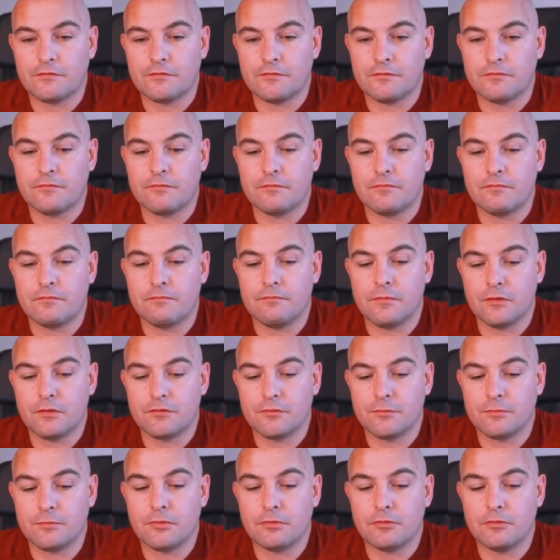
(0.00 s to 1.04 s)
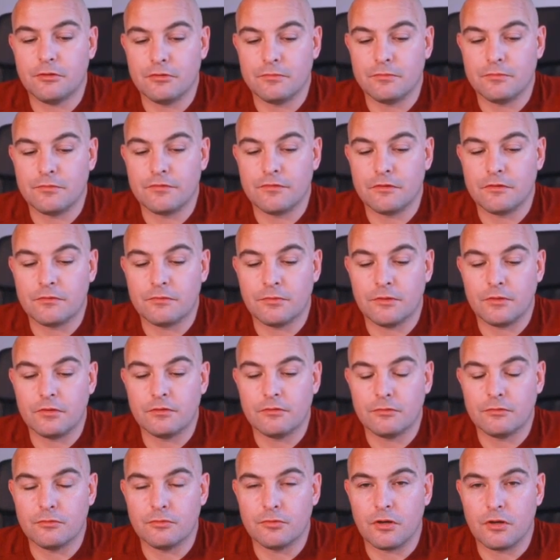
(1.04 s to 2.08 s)
multiple loops that we all
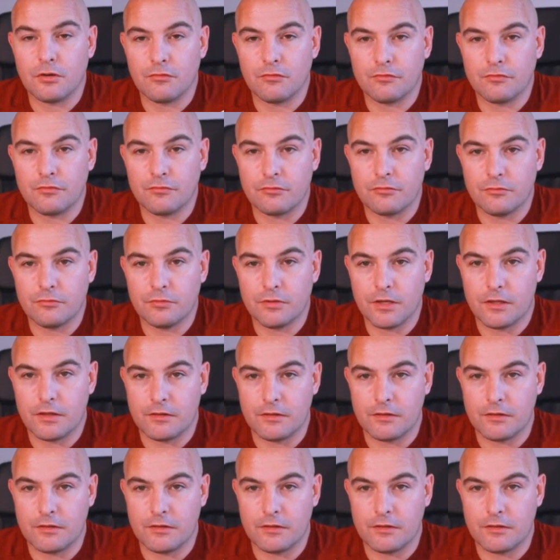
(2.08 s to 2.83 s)
go through at the